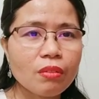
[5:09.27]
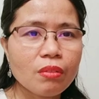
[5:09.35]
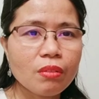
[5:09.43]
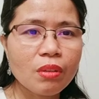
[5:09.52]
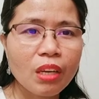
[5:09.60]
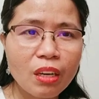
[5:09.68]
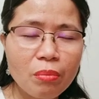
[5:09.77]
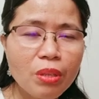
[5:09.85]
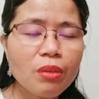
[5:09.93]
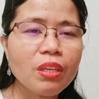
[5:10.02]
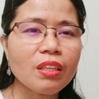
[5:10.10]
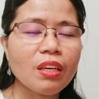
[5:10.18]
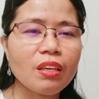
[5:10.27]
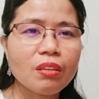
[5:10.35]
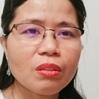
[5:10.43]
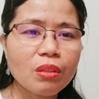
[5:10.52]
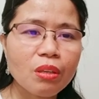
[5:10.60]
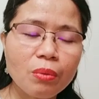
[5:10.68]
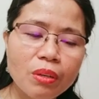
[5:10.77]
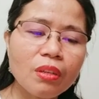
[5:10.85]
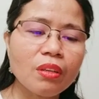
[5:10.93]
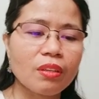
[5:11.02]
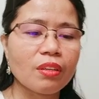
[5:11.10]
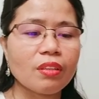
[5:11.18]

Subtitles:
to the community, to the world,